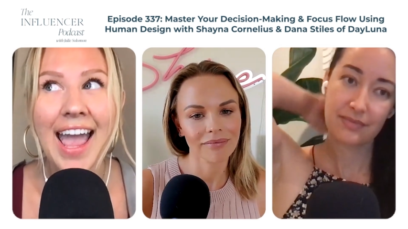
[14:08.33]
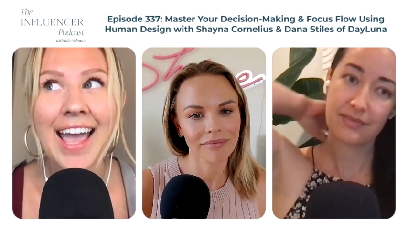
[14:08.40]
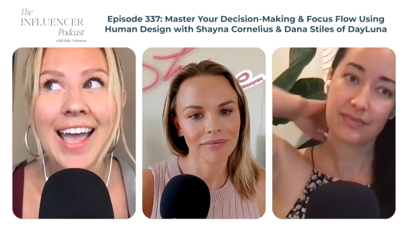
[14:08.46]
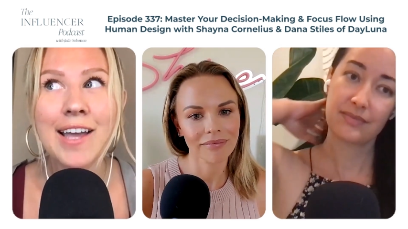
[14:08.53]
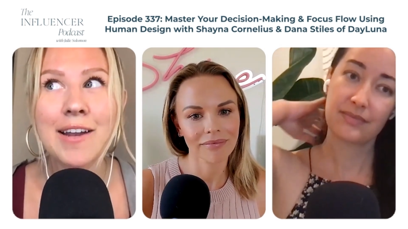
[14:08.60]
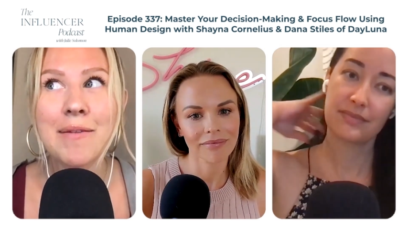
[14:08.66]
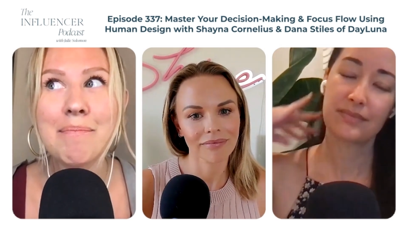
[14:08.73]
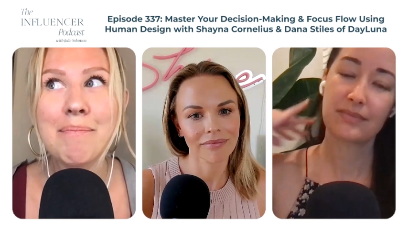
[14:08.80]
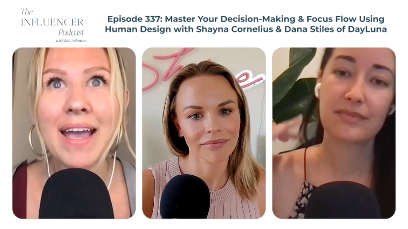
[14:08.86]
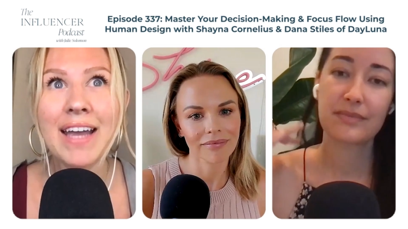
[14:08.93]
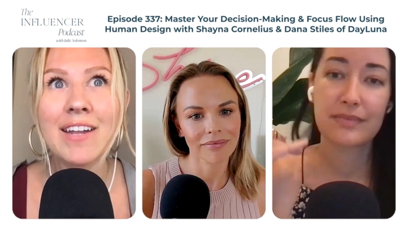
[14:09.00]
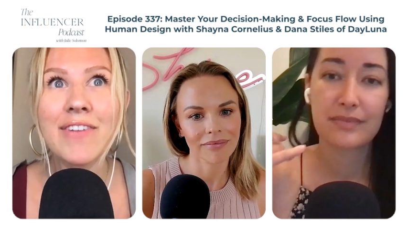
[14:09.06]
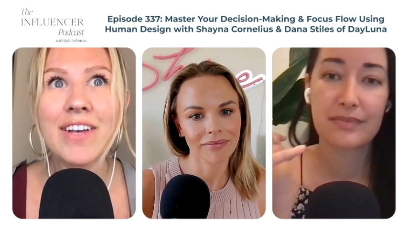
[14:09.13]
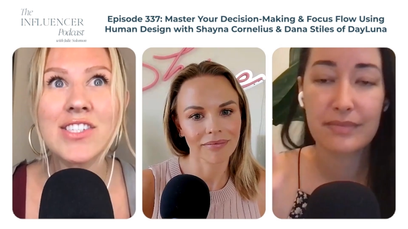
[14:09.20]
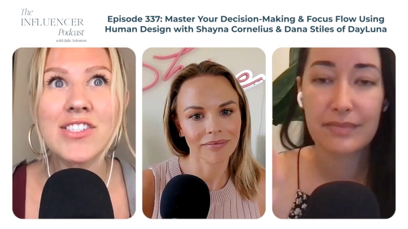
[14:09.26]
Speaker 1: And
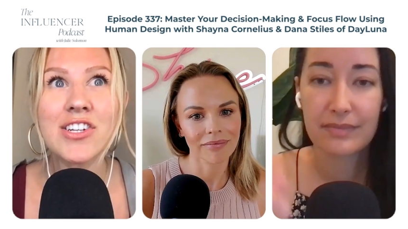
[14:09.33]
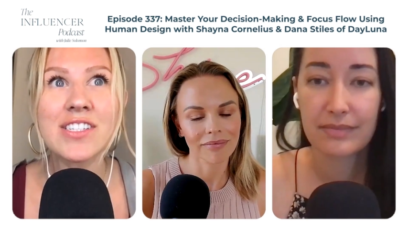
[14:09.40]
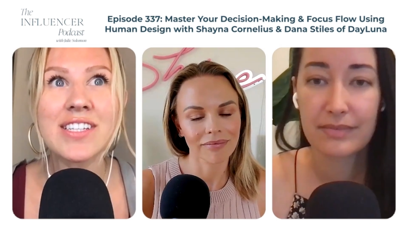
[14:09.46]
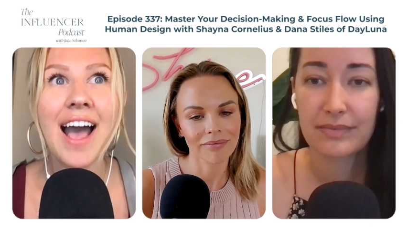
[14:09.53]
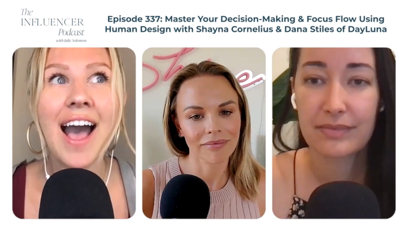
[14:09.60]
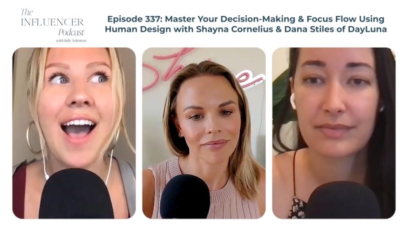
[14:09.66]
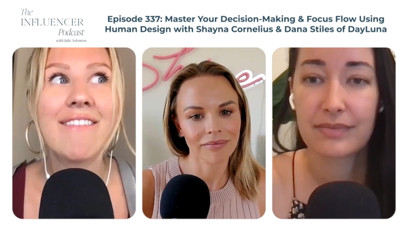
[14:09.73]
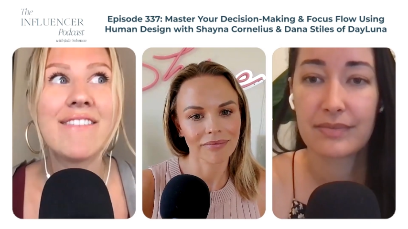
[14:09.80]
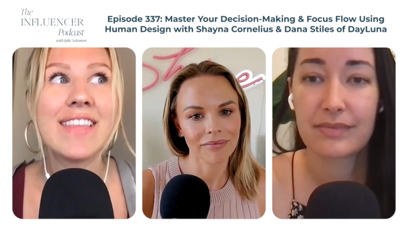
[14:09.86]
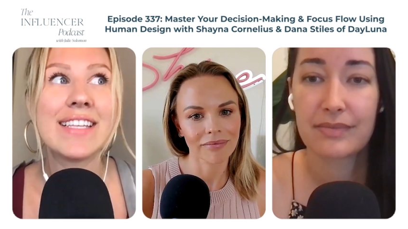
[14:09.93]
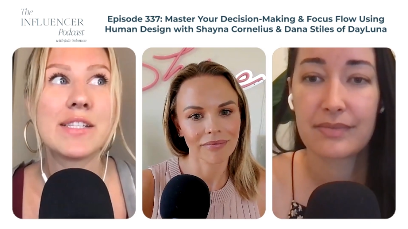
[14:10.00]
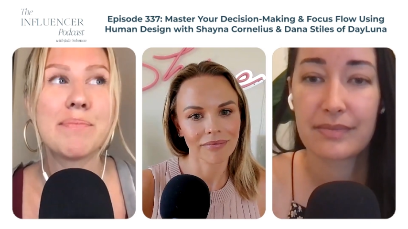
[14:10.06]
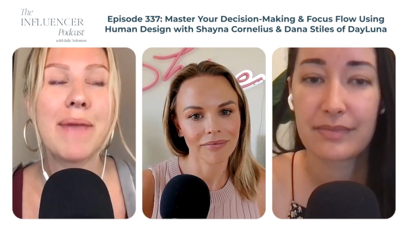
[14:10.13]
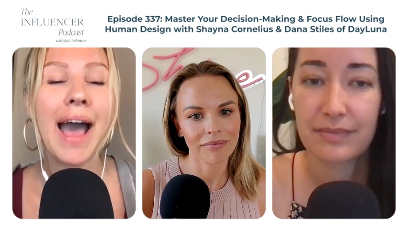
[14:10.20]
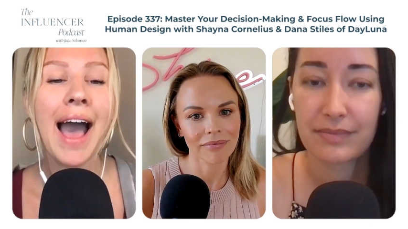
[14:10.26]
manifestors have
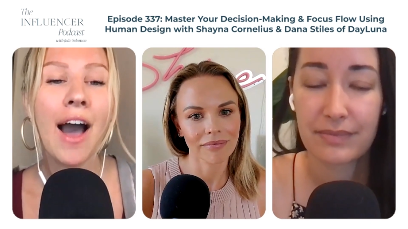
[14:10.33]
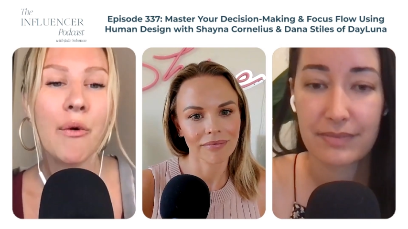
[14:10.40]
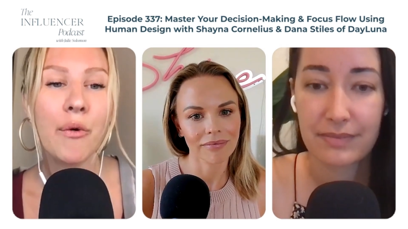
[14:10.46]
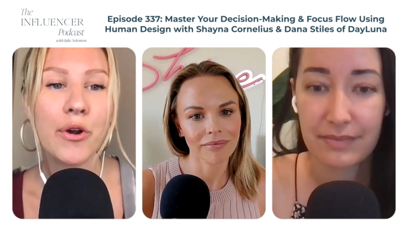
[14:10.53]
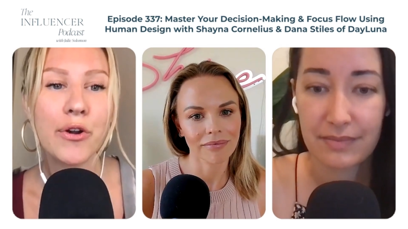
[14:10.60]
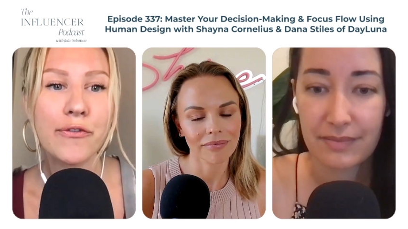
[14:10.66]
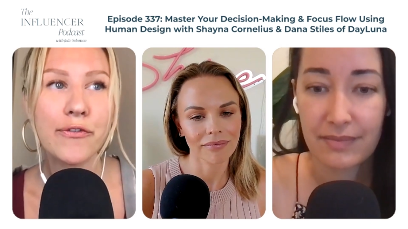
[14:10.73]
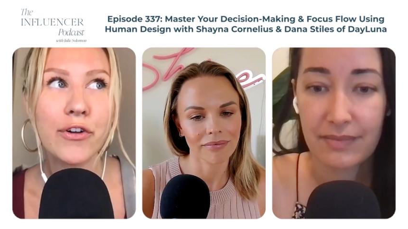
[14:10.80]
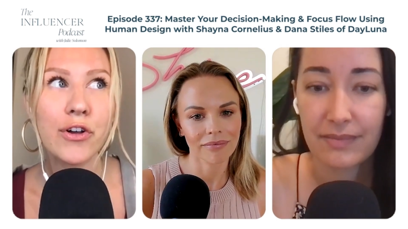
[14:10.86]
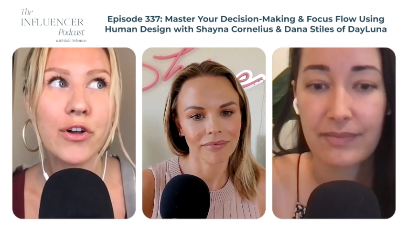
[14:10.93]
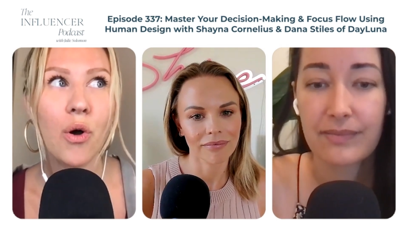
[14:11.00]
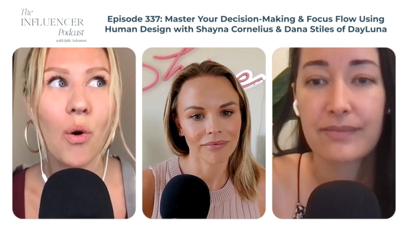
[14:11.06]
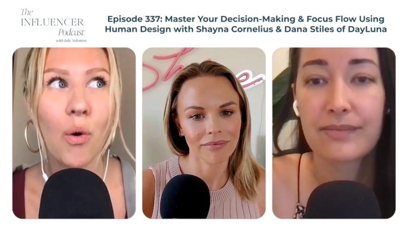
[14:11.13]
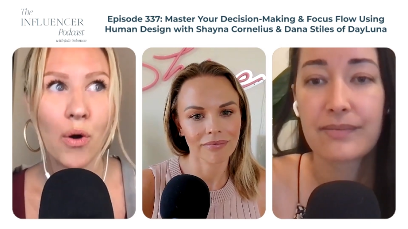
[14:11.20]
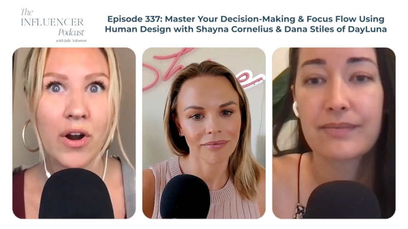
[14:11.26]
this
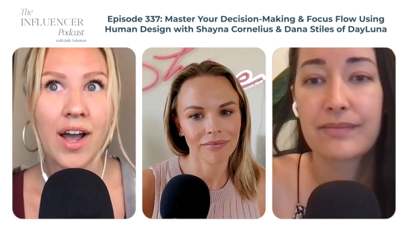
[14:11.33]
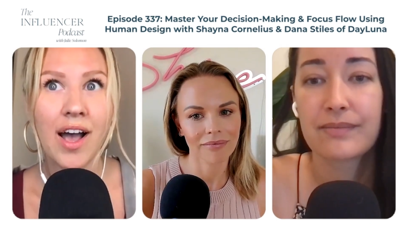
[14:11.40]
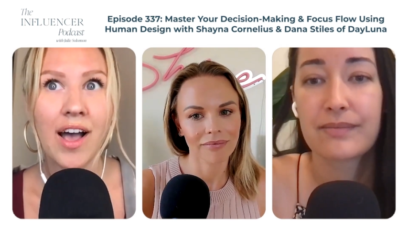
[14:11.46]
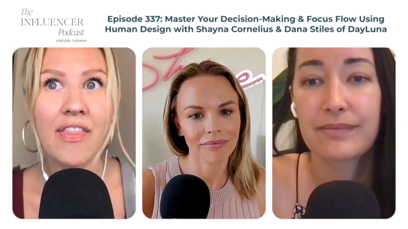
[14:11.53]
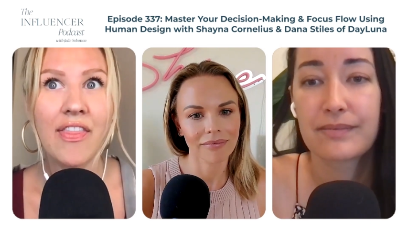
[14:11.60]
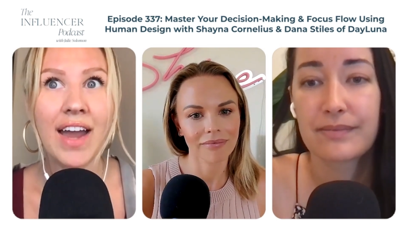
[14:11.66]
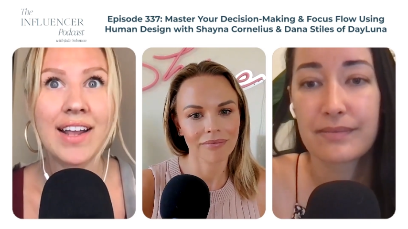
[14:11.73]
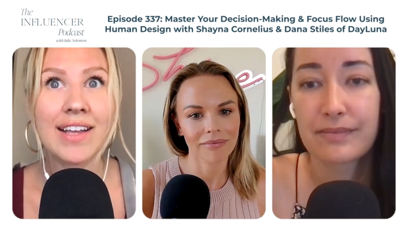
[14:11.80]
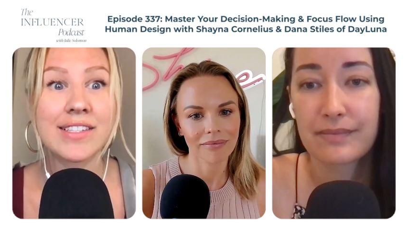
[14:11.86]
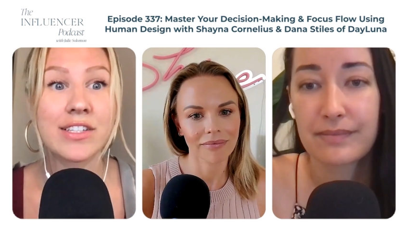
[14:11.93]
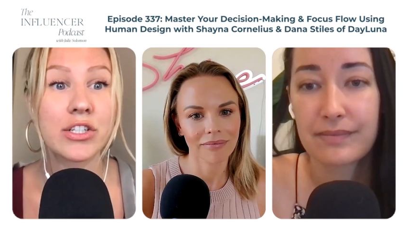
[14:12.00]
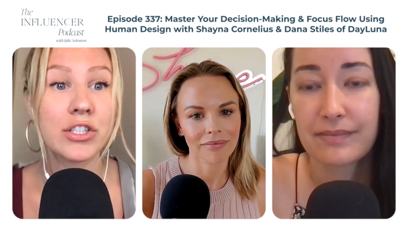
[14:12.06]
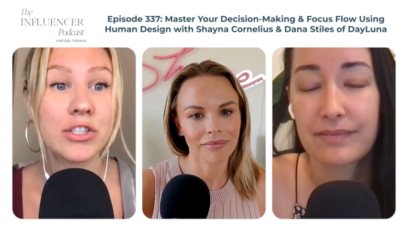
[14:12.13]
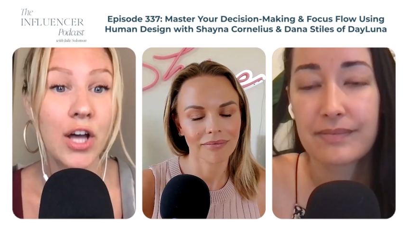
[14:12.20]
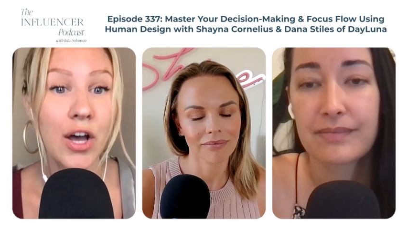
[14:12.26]
powerful aura that is
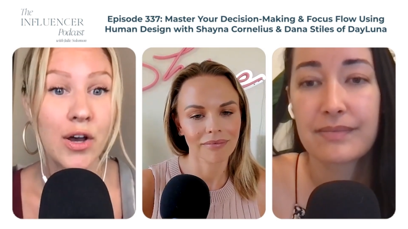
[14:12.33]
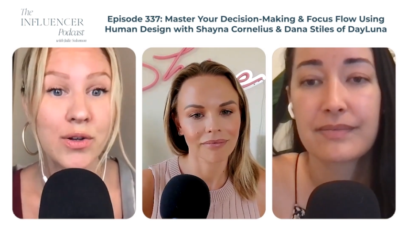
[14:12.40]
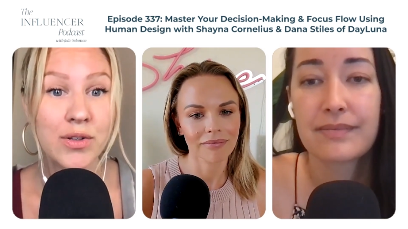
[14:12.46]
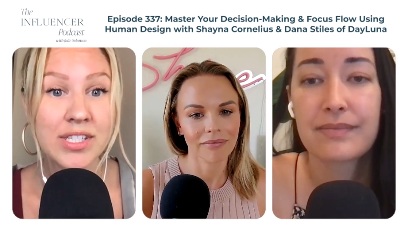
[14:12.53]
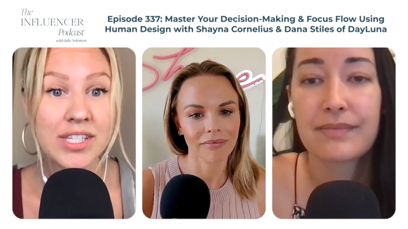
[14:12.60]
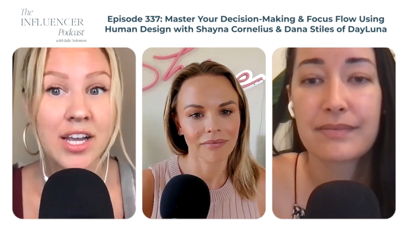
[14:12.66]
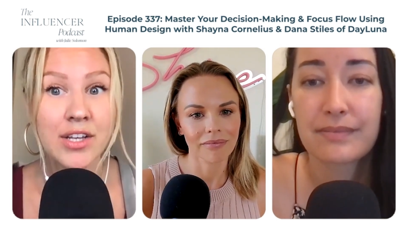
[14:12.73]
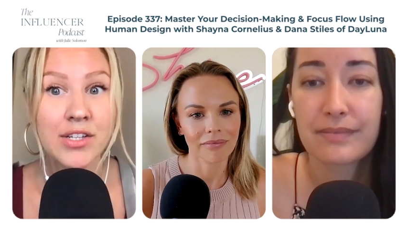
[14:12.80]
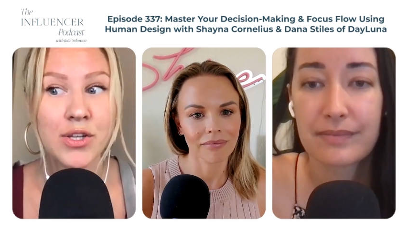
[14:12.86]
closed.